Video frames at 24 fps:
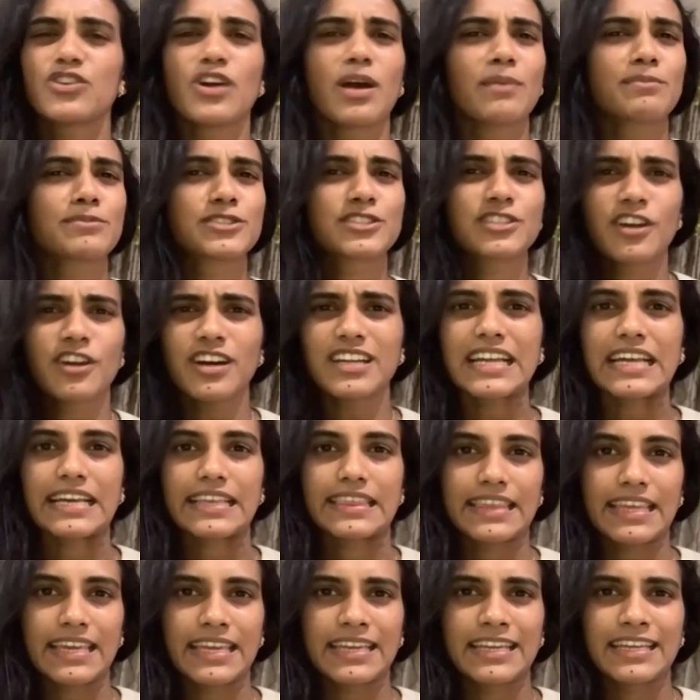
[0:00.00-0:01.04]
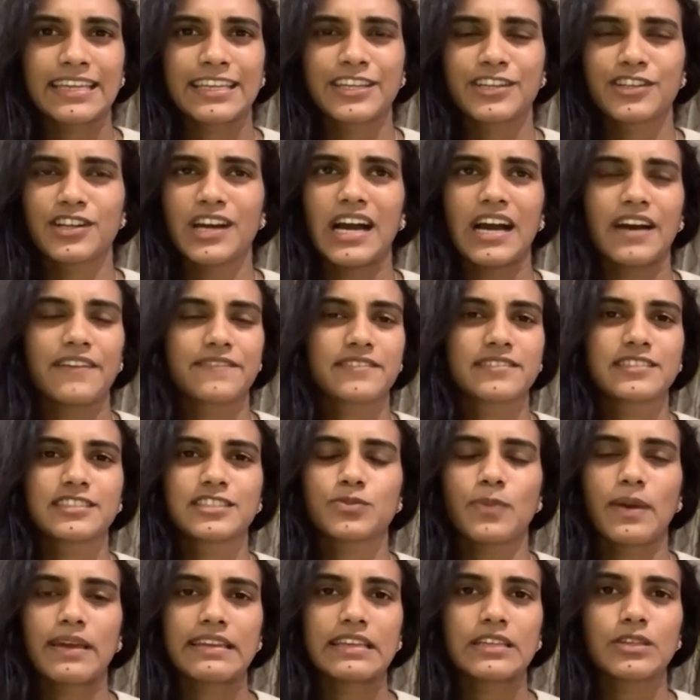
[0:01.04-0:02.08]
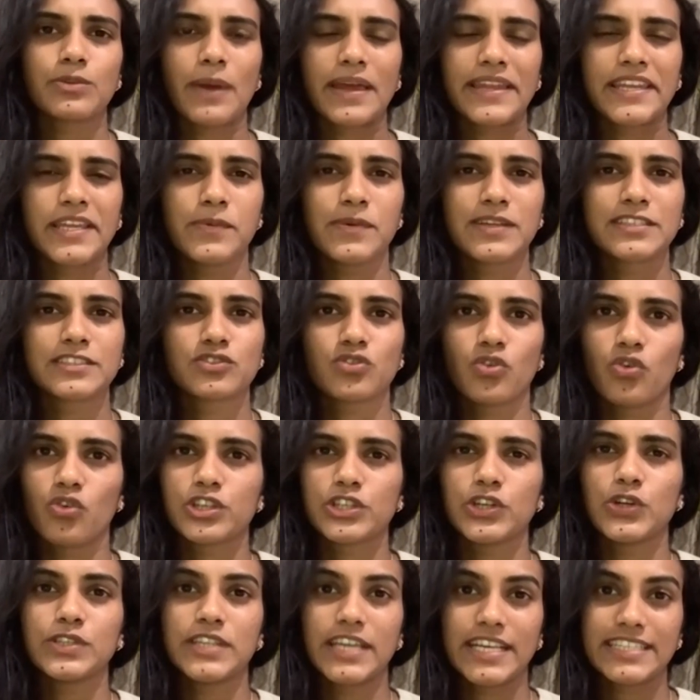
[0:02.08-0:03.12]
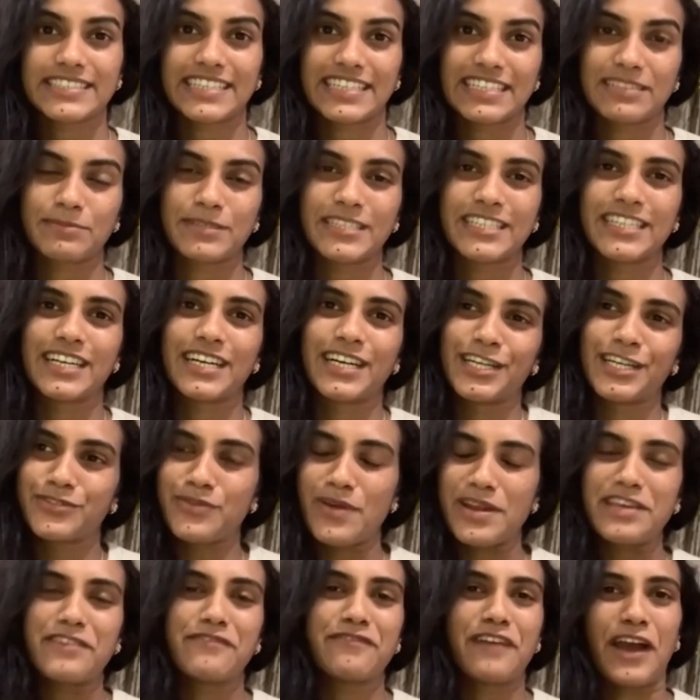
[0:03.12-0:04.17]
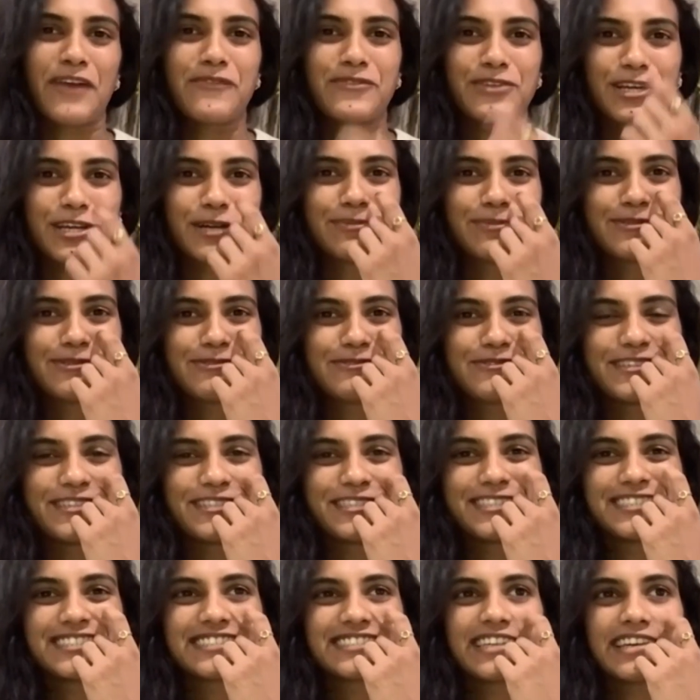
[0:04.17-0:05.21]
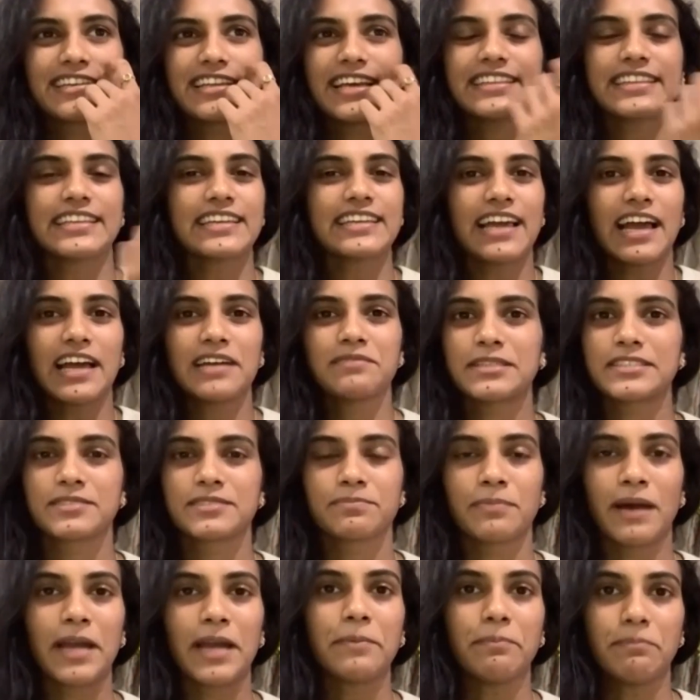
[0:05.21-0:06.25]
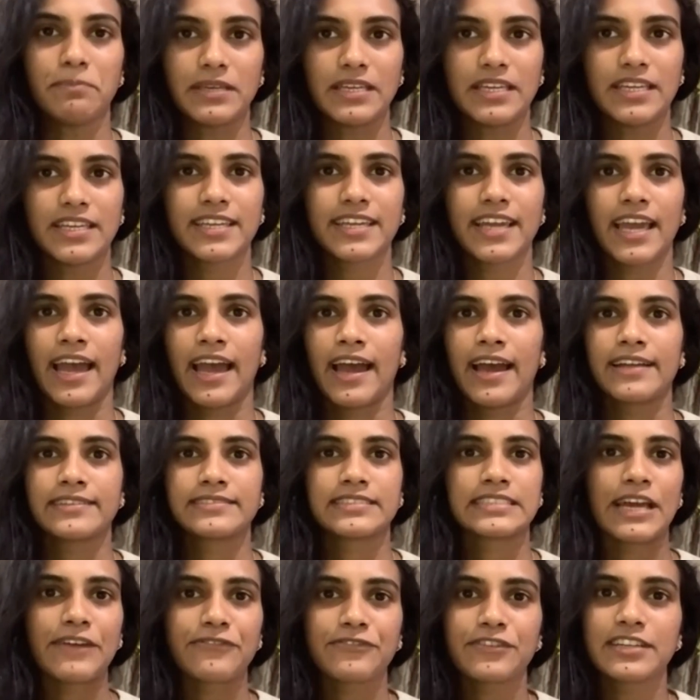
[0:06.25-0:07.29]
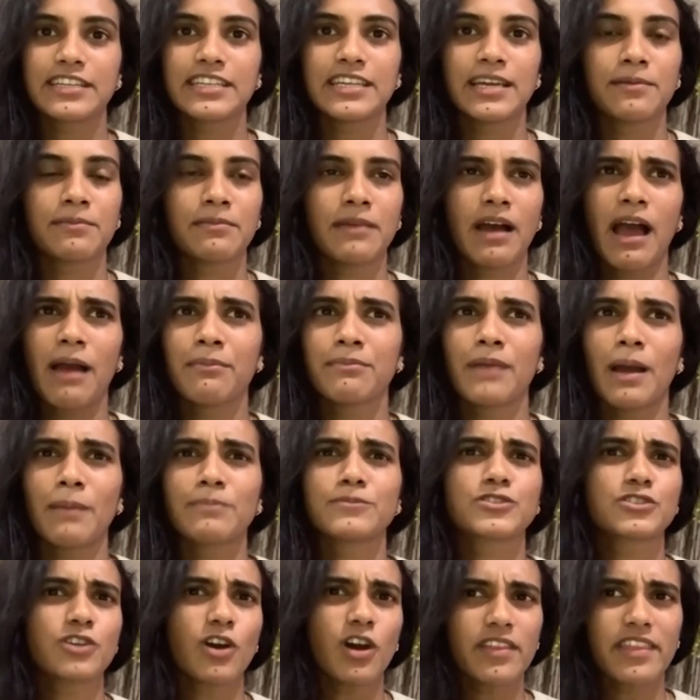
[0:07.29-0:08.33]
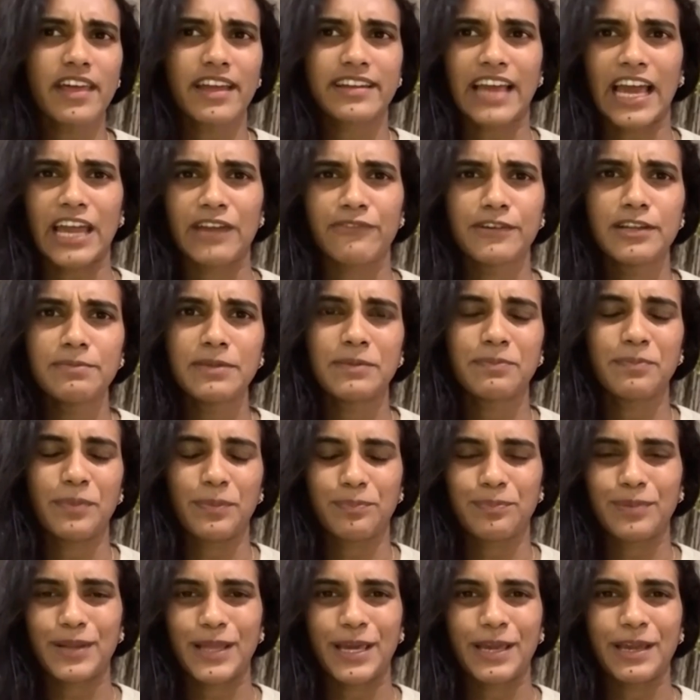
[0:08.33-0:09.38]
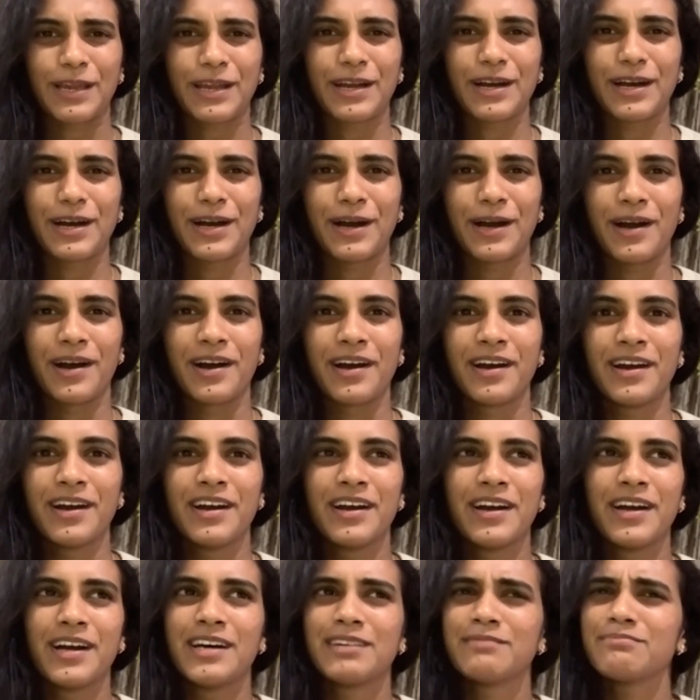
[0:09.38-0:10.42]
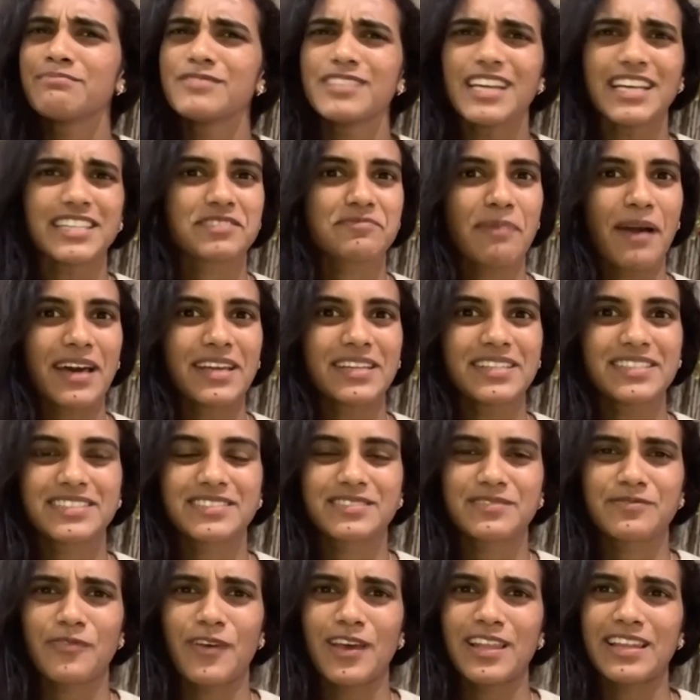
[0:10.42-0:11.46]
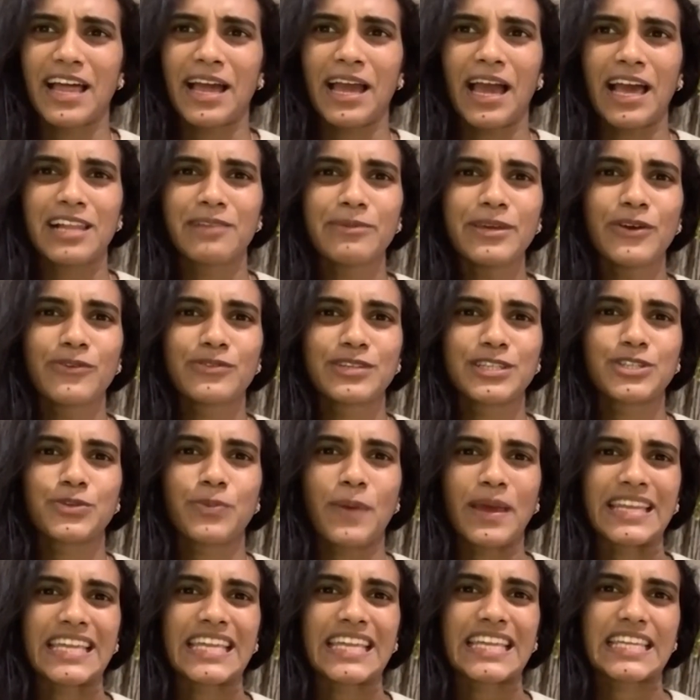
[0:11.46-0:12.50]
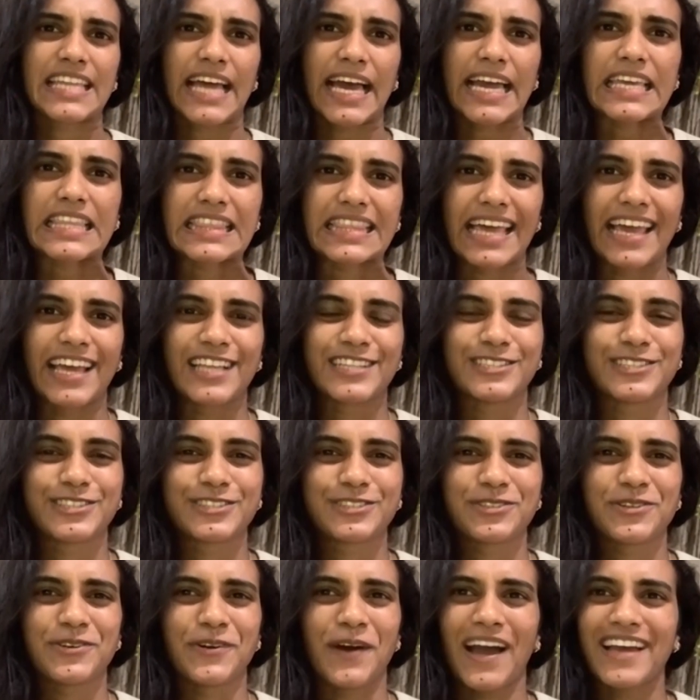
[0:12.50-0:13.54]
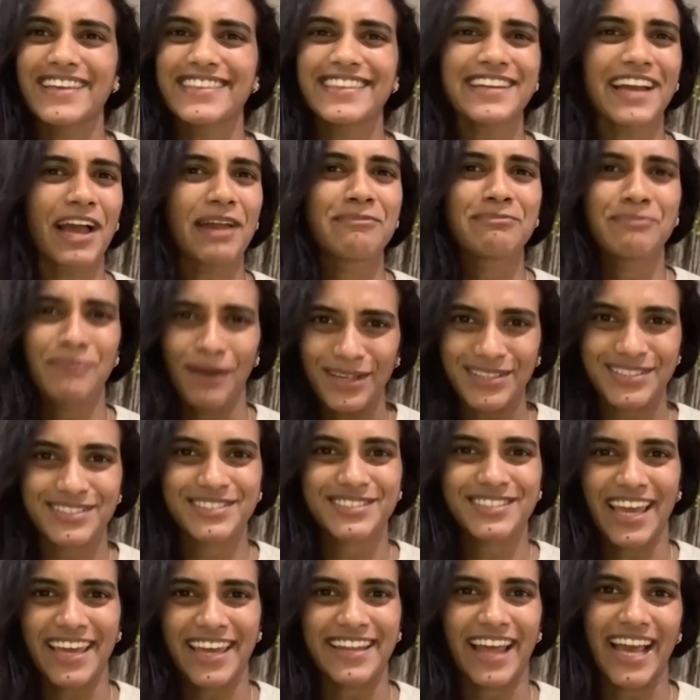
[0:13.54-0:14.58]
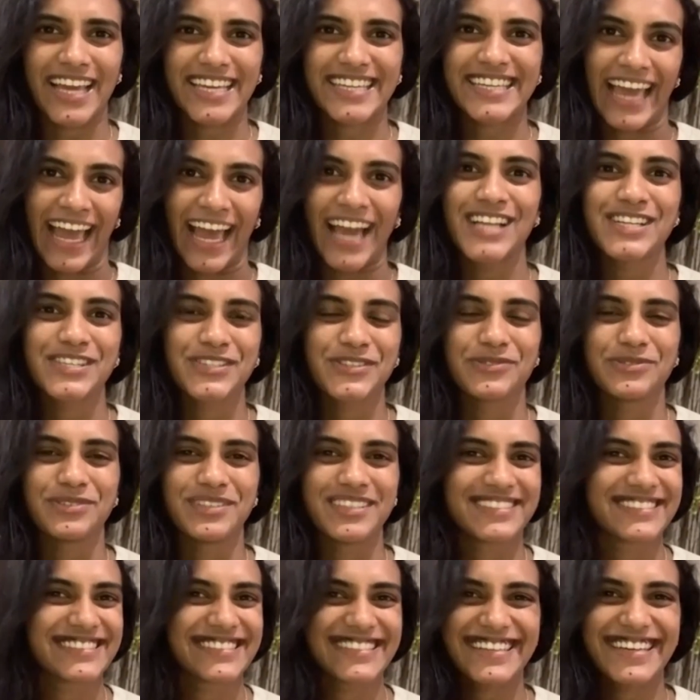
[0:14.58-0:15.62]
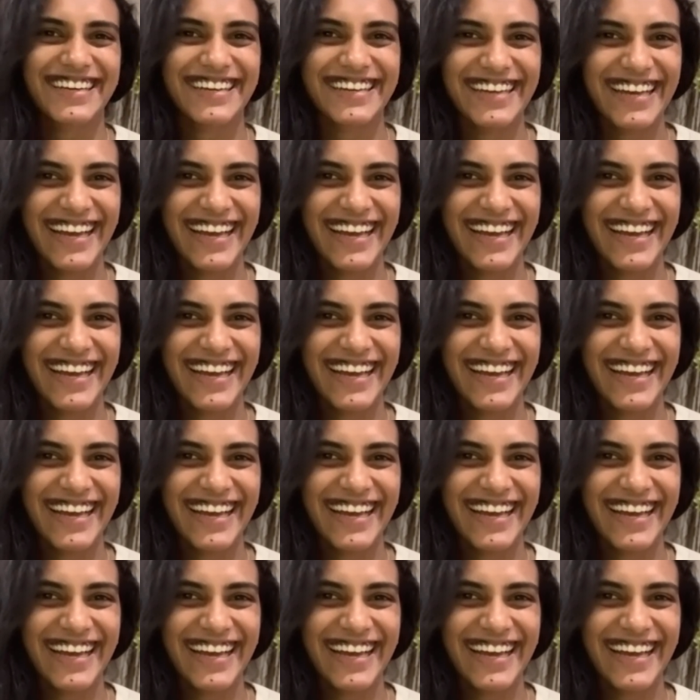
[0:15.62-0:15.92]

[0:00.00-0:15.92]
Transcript: No, I'm sure. I think, after this 2021 Tokyo, yes, I'll be 25 in a couple of years. And I think I'm at my peak. And definitely I'm sure that I will be playing... Yes, Paris. Well, I'll be only 29 then, so I think I must and I can do it.